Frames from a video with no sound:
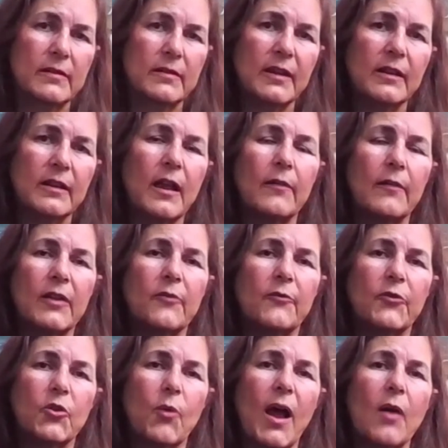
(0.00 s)
in a
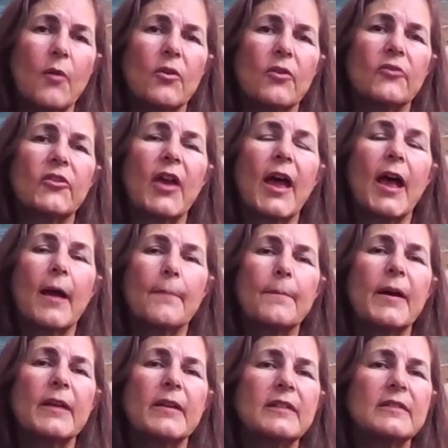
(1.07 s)
few hours,
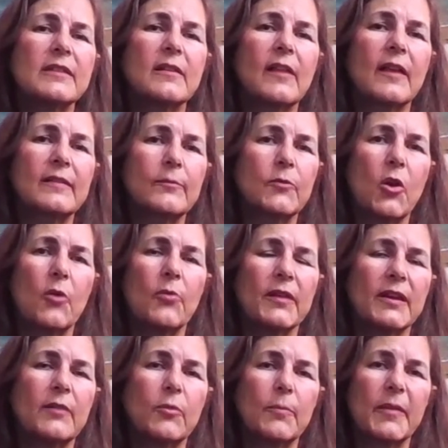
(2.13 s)
but he did let them know that
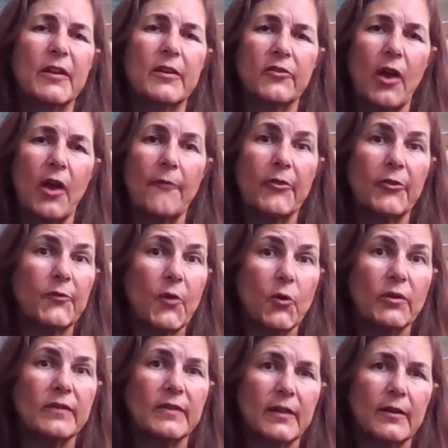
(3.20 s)
he would be in his office
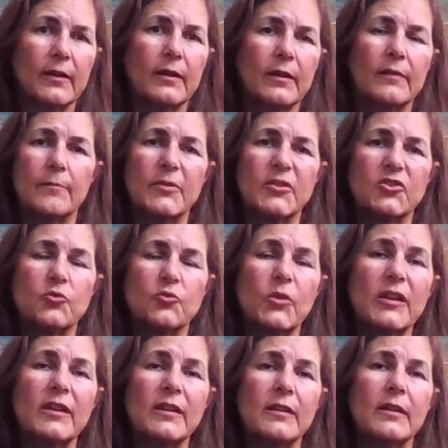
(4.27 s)
focusing
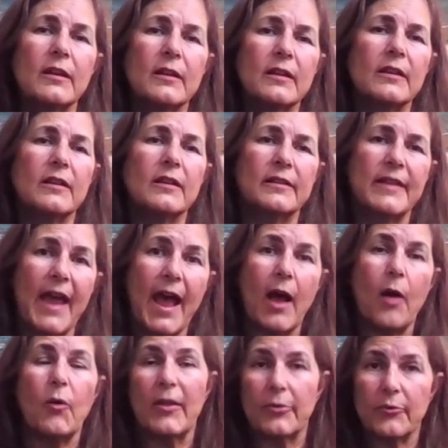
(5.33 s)
between
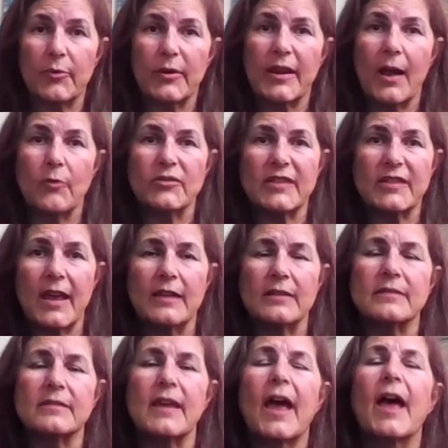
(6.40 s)
now and 3 hours
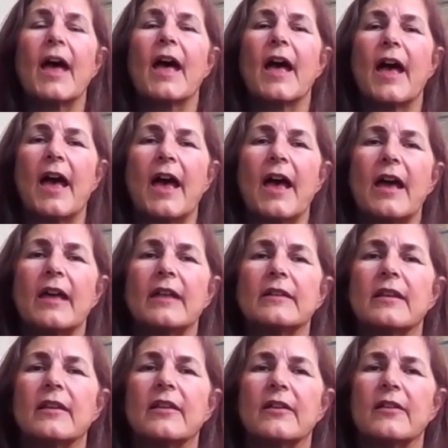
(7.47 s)
hence.
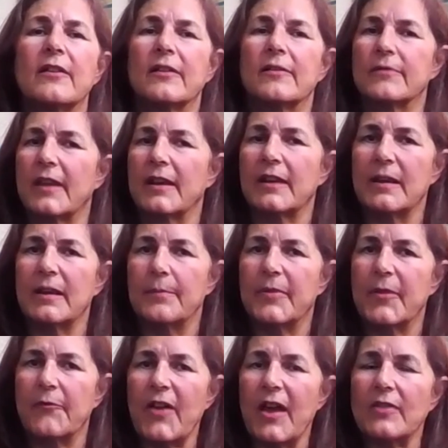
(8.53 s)
And that
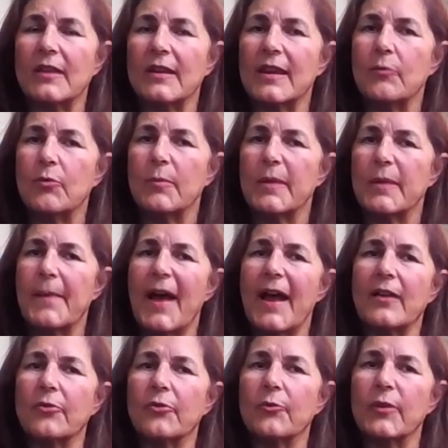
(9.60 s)
the fact that he would be
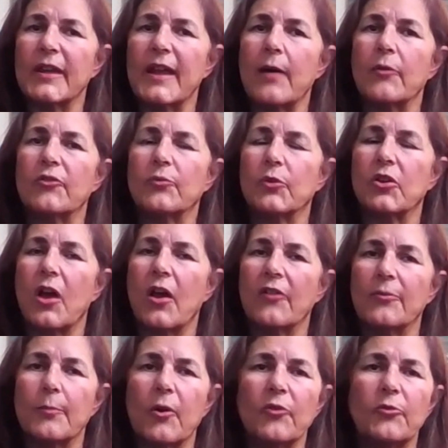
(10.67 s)
back in 3 hours would
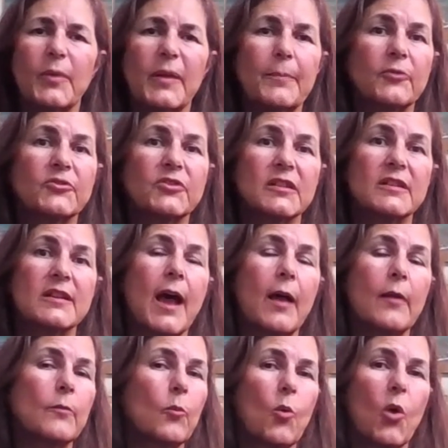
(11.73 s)
cause most people to
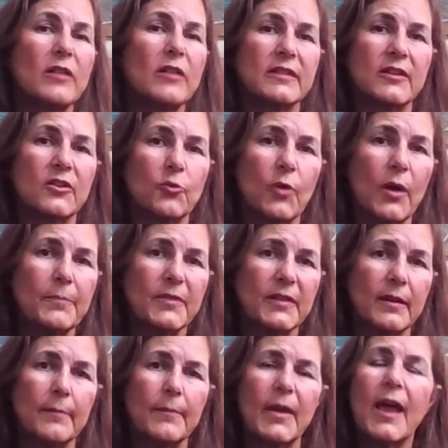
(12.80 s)
not want to interrupt
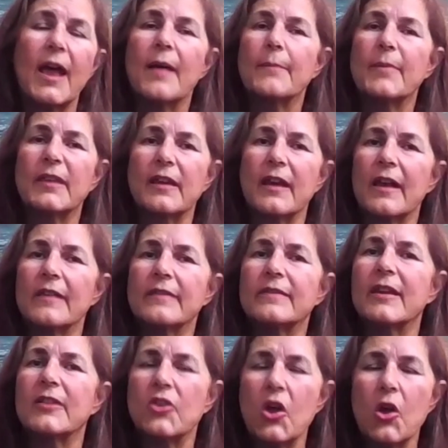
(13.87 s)
him because
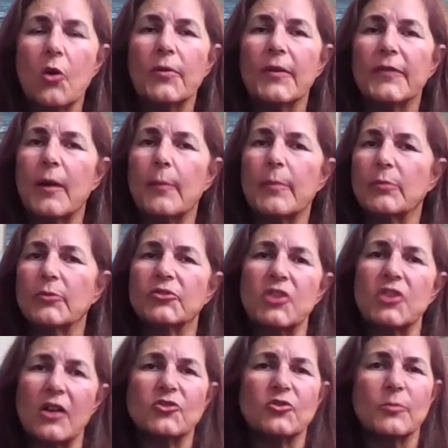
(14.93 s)
they know that they'll be able to
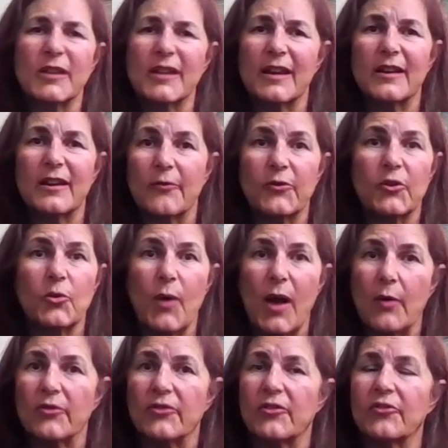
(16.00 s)
talk to him again in a few
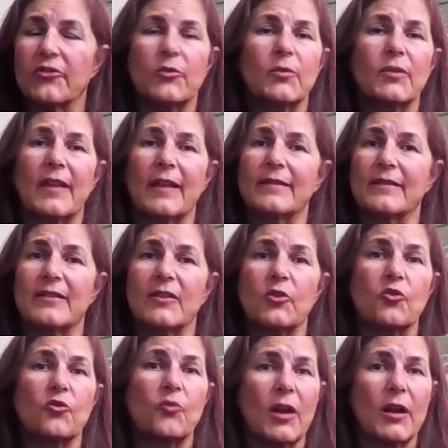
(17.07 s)
hours. And so unless it's
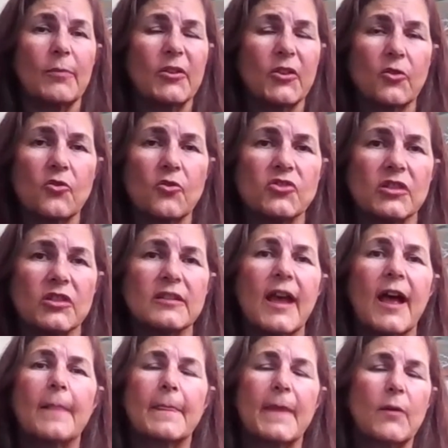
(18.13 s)
incredibly urgent,
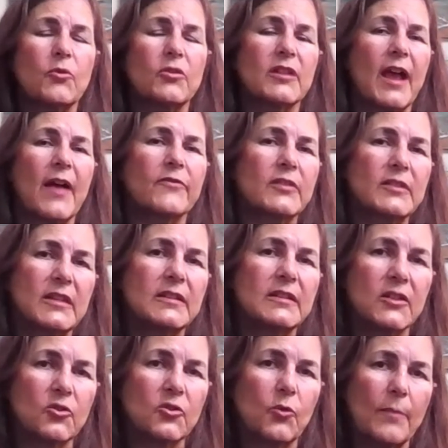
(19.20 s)
they wouldn't have the need
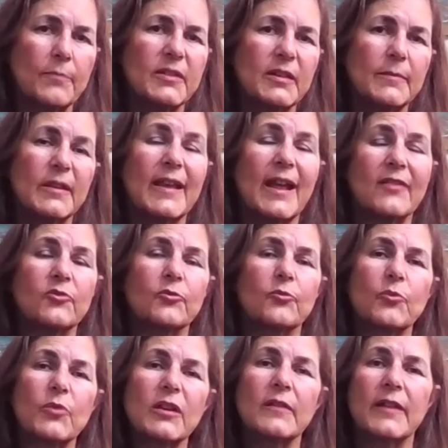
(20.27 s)
to interrupt him. And that's
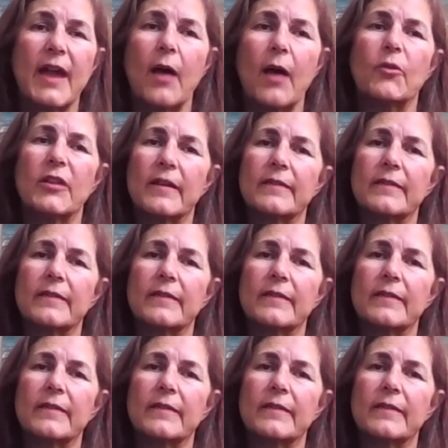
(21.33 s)
really how it